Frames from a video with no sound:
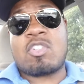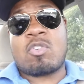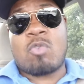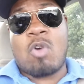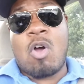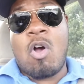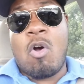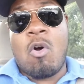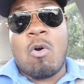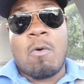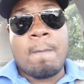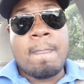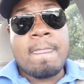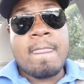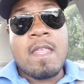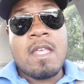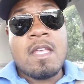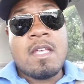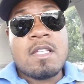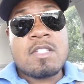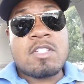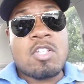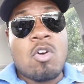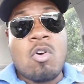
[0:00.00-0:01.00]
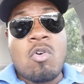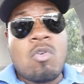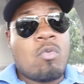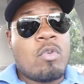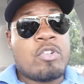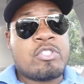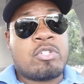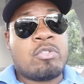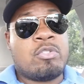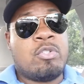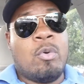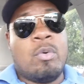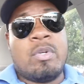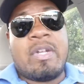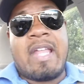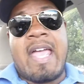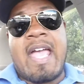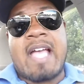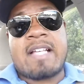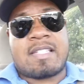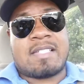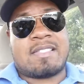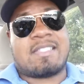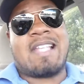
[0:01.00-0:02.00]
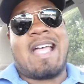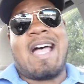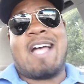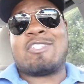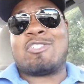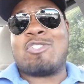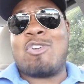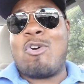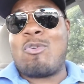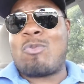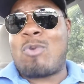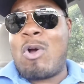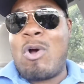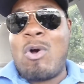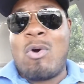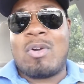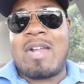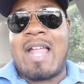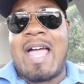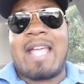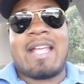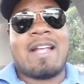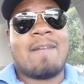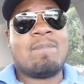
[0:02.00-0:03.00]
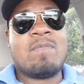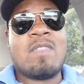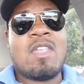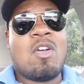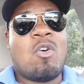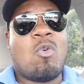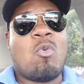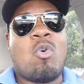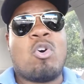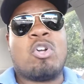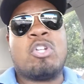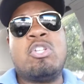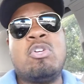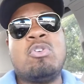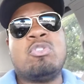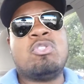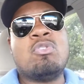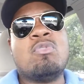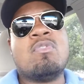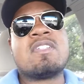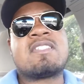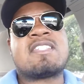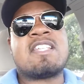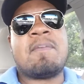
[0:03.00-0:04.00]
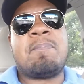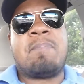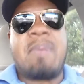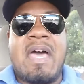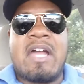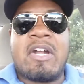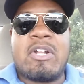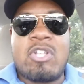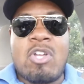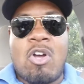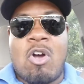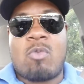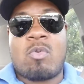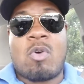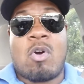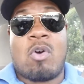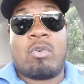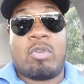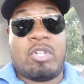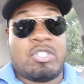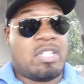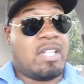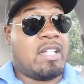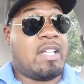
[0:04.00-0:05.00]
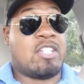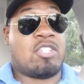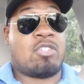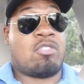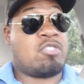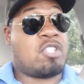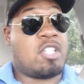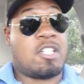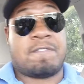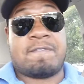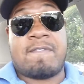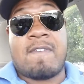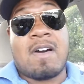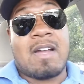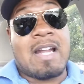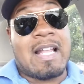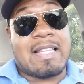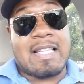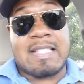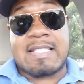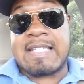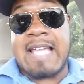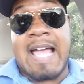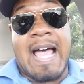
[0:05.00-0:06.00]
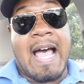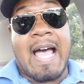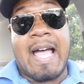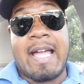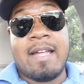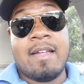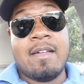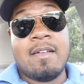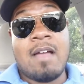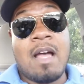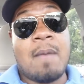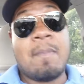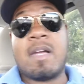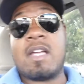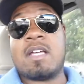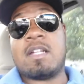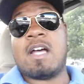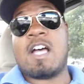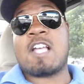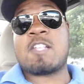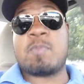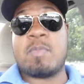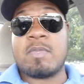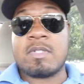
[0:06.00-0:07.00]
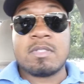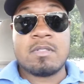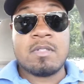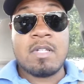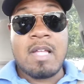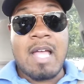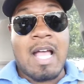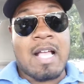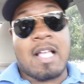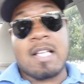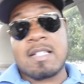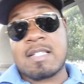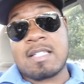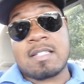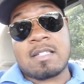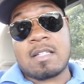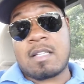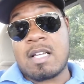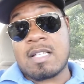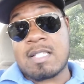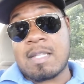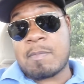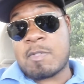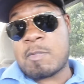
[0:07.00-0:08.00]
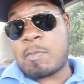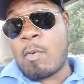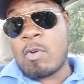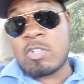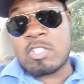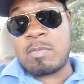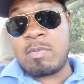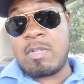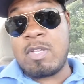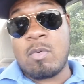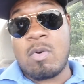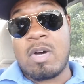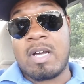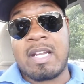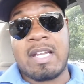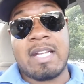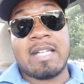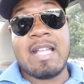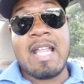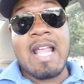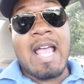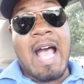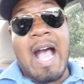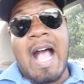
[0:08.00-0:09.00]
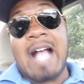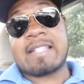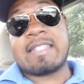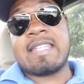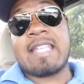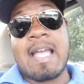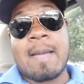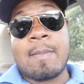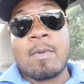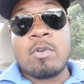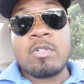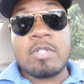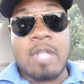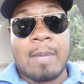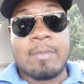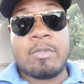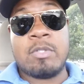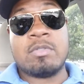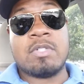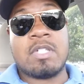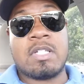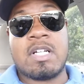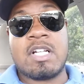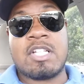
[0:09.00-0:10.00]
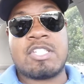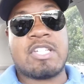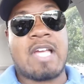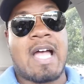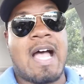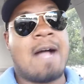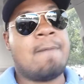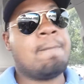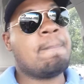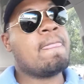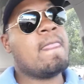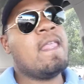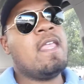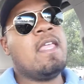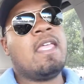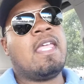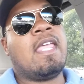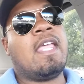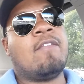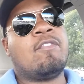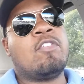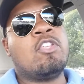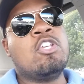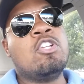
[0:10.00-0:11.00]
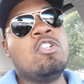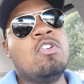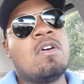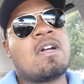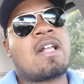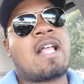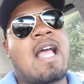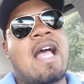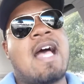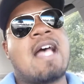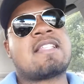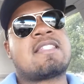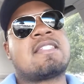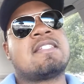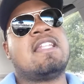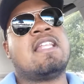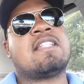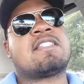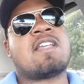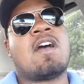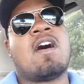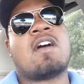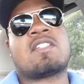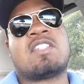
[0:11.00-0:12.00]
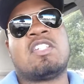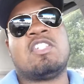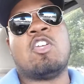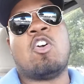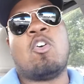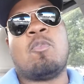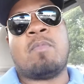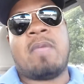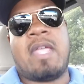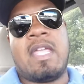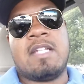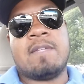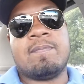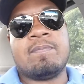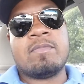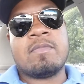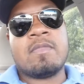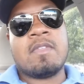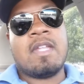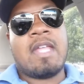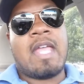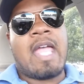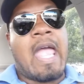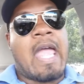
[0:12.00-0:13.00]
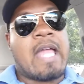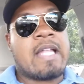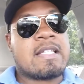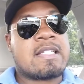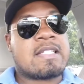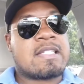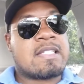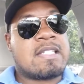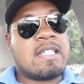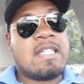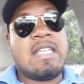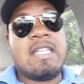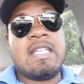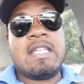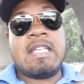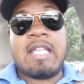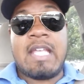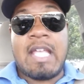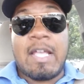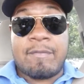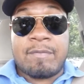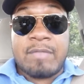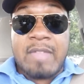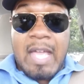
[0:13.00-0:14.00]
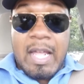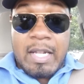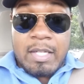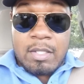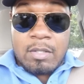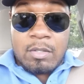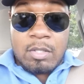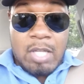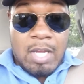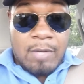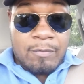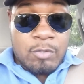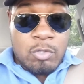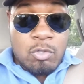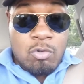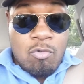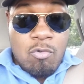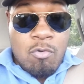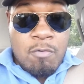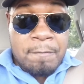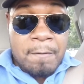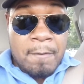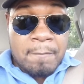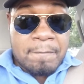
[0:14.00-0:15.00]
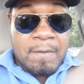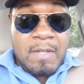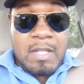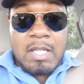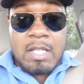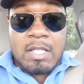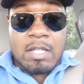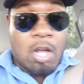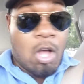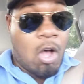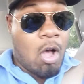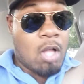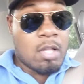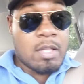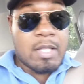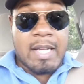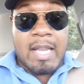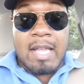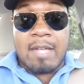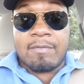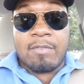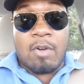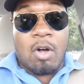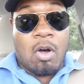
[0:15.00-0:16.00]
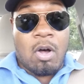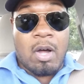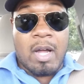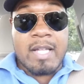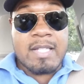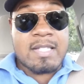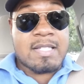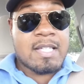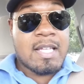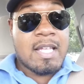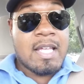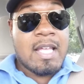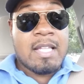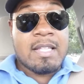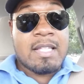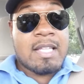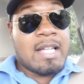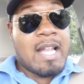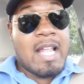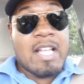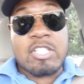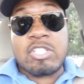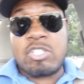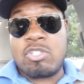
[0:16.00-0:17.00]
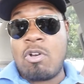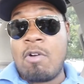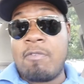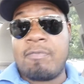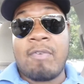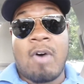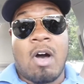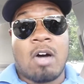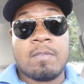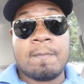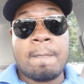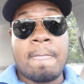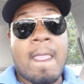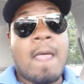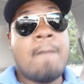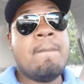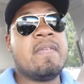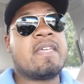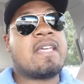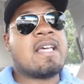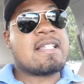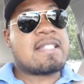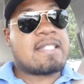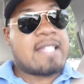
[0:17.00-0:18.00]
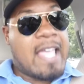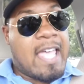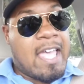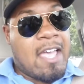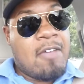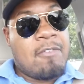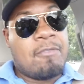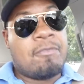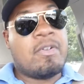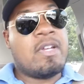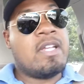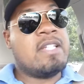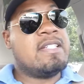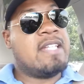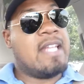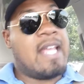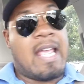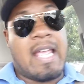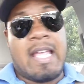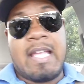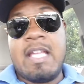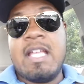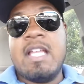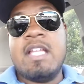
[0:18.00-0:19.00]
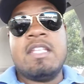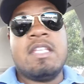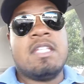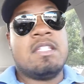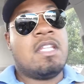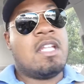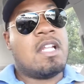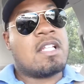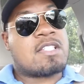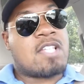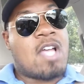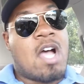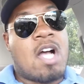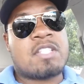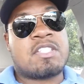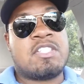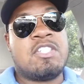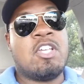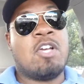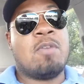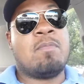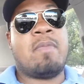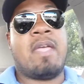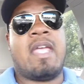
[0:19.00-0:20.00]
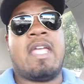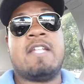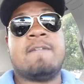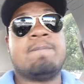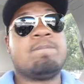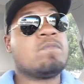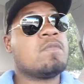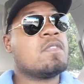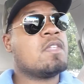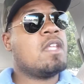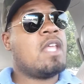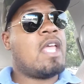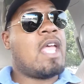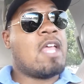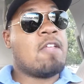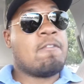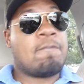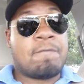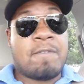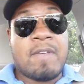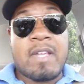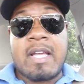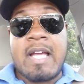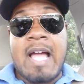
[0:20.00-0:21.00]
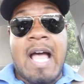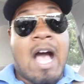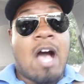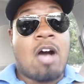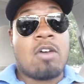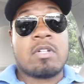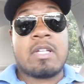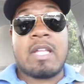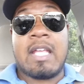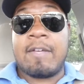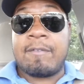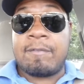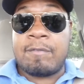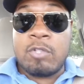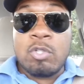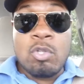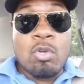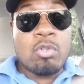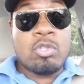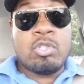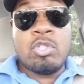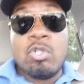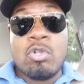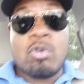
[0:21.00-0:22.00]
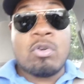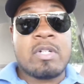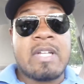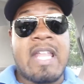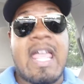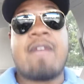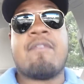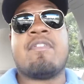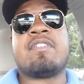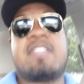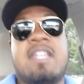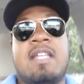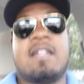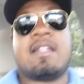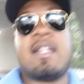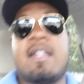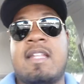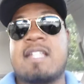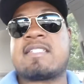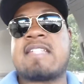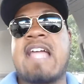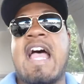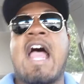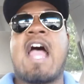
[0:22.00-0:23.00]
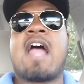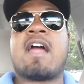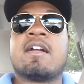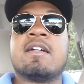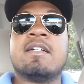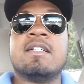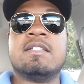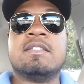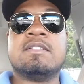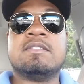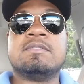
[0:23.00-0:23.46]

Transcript: a role. So what you doing to exercise your role? Like, what are you doing to better your role? You think it's gonna just fall out of the sky? I'm a good husband because I'm supposed to be one, and I think I'm doing a good job. If you don't constantly talk to your mate and see if you fulfilling all of their voids, then that's your fault. Because every day you need to talk to your mate and figure out if you doing everything they desire